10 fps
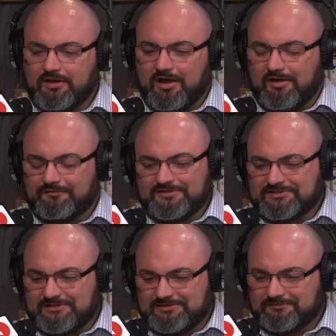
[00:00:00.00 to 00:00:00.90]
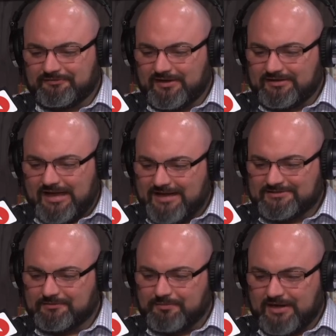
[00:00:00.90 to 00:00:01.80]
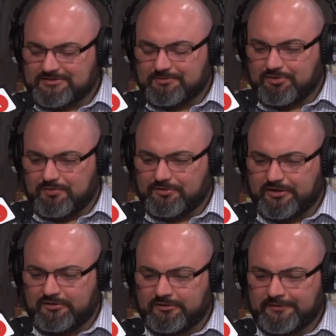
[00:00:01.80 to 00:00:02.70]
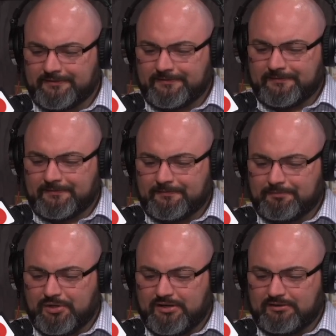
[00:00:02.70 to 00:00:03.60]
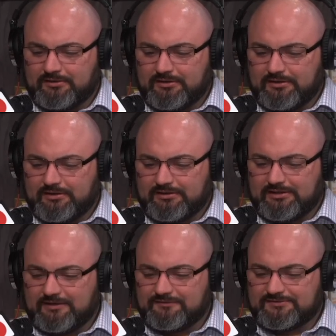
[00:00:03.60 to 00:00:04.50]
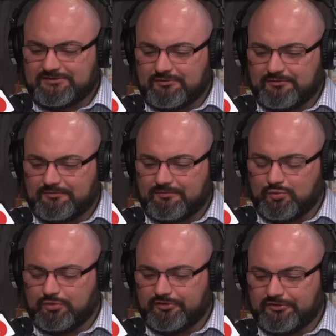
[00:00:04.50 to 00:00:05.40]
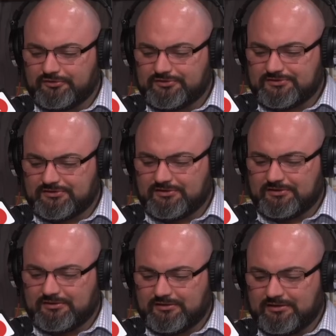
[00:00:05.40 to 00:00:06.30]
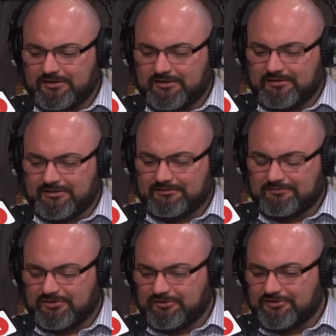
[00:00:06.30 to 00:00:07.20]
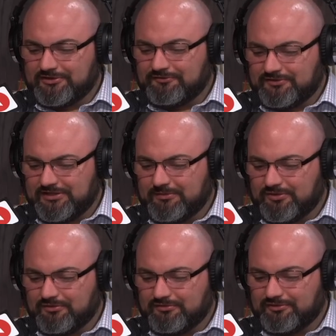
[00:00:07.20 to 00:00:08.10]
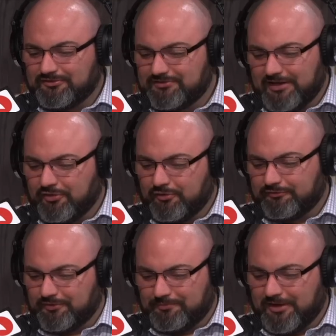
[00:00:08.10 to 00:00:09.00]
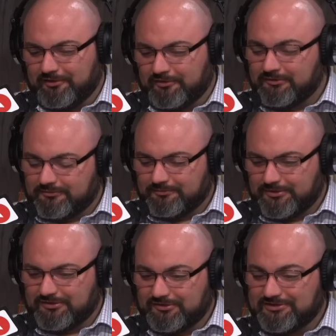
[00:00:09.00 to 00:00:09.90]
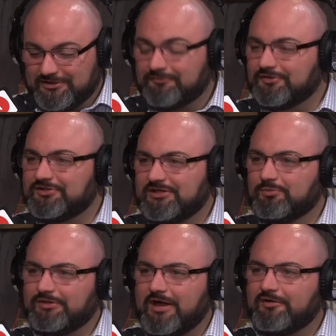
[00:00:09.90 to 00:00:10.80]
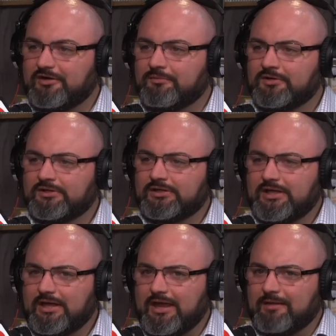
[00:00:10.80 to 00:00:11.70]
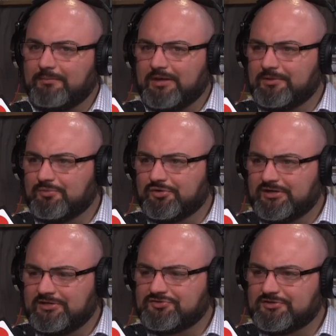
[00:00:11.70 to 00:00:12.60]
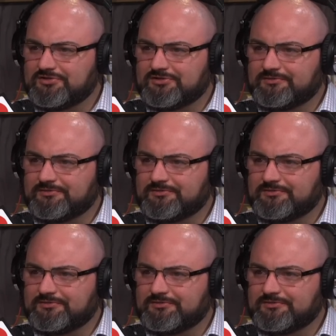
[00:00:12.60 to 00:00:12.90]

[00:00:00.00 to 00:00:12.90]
Obviously, he's a fantastic basketball player, but it gives the Warriors, they're a different team. I don't know if they're better, but they're a different team without him and maybe more dangerous.